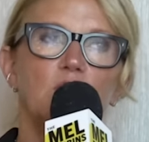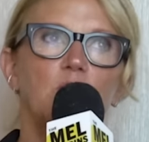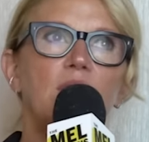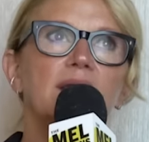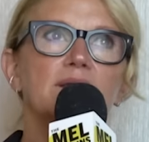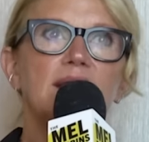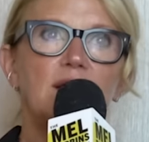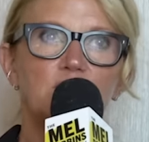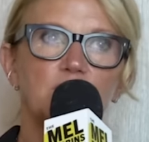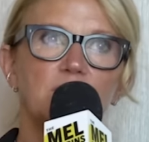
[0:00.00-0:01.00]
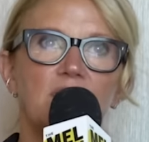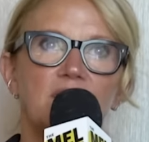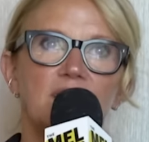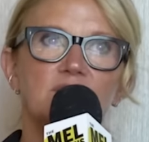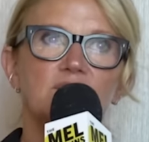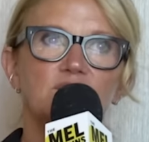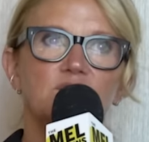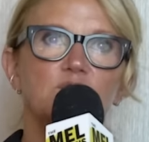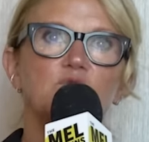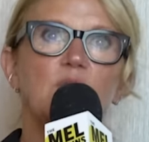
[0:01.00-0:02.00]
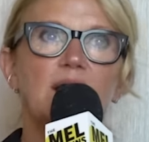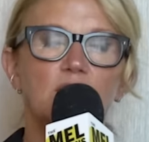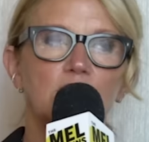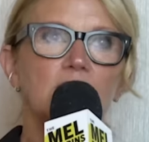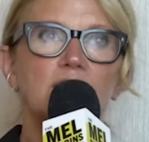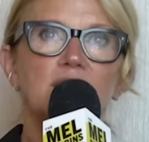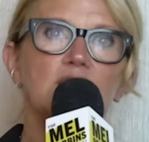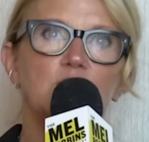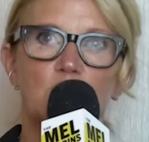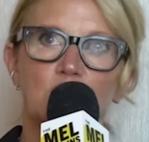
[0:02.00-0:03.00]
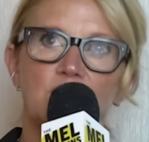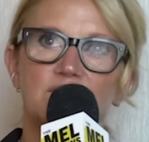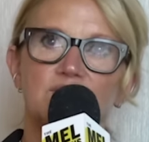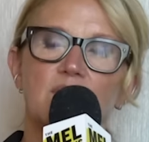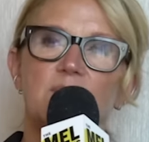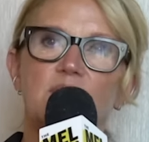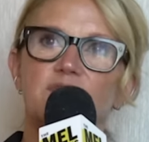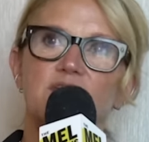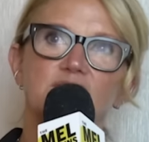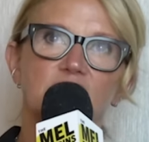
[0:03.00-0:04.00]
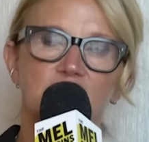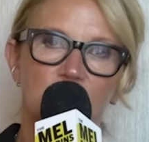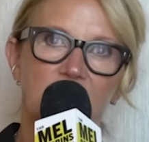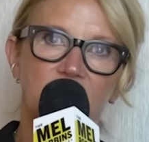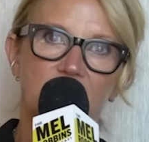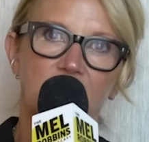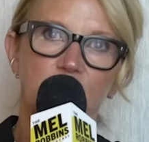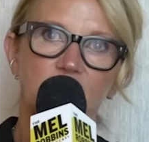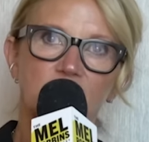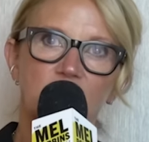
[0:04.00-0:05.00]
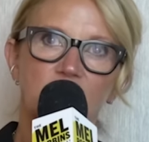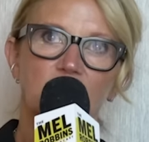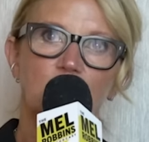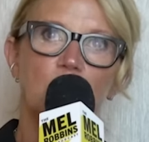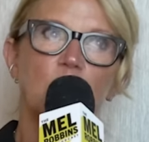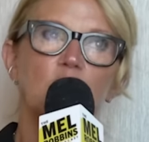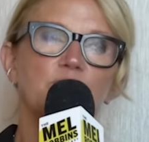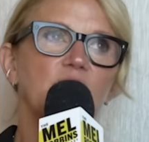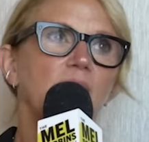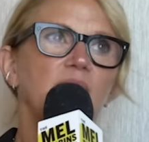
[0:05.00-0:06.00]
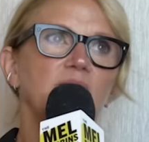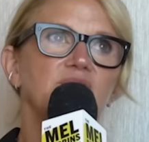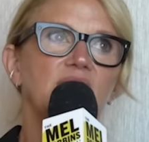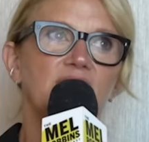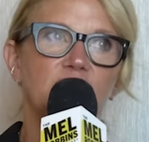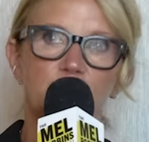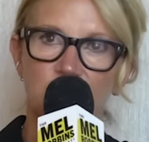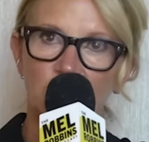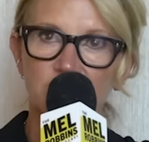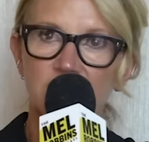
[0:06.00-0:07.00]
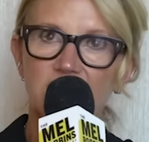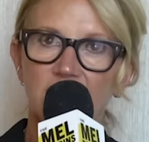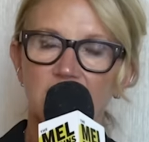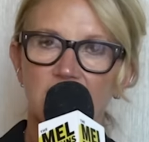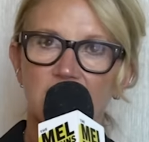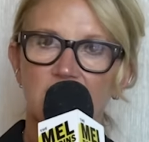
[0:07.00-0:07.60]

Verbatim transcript: Why allow your mind to dwell in worries about things that either haven't happened or problems that haven't resulted yet